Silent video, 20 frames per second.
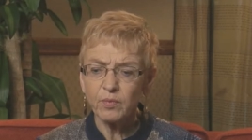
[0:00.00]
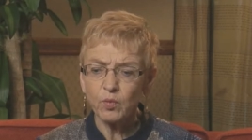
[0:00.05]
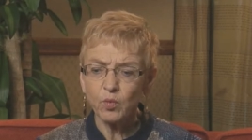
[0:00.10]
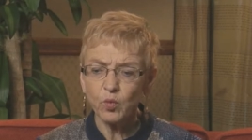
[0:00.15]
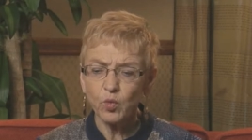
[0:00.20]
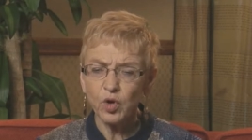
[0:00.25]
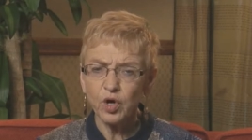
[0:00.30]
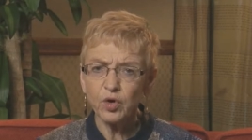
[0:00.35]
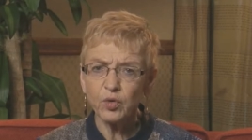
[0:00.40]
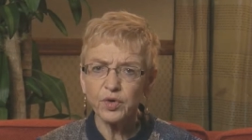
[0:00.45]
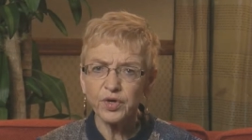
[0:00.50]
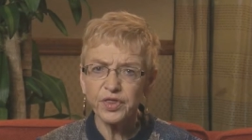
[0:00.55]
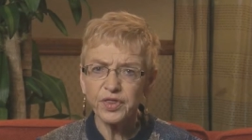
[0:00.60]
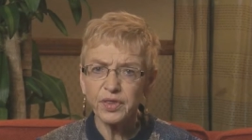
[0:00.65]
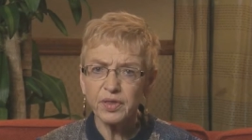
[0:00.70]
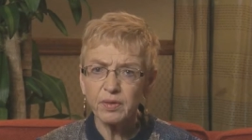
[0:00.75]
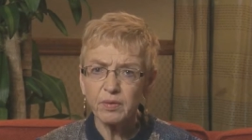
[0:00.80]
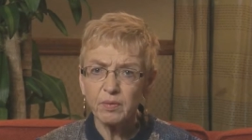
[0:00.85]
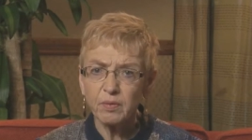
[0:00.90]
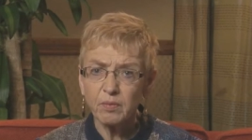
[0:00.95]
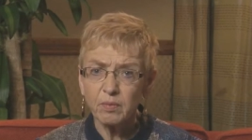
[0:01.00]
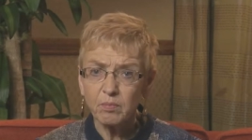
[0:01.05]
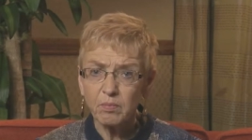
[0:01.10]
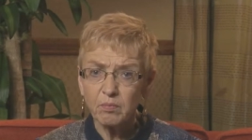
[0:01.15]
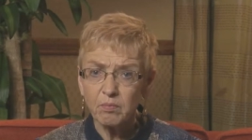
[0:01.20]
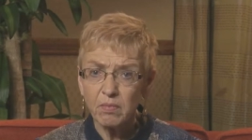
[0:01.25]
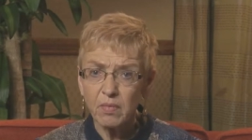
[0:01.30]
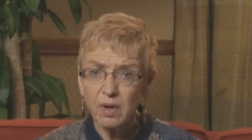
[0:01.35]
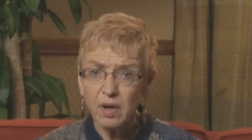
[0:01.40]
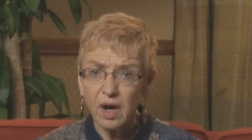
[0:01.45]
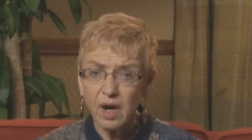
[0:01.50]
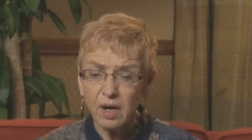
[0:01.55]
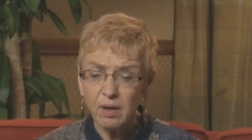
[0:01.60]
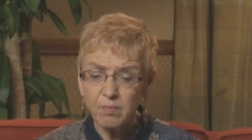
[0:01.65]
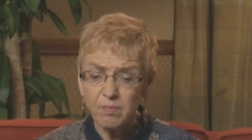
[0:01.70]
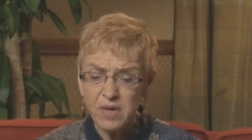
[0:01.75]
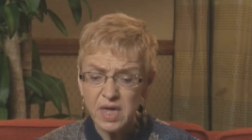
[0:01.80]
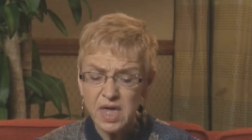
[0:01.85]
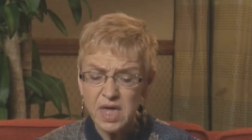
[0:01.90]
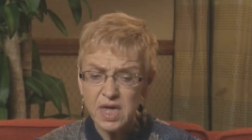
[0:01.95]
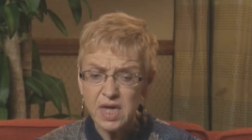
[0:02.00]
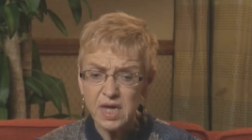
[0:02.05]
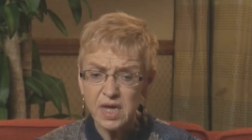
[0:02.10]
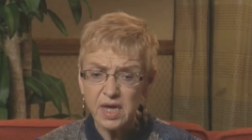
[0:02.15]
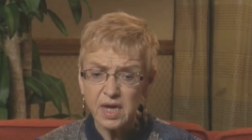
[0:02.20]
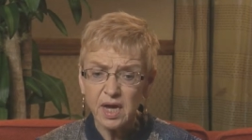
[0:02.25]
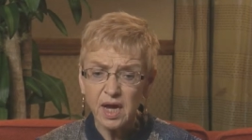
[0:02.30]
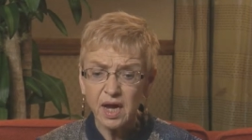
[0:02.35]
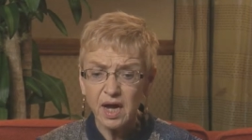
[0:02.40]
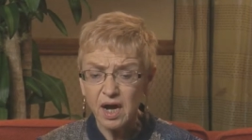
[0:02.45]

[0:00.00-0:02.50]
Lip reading: work with me,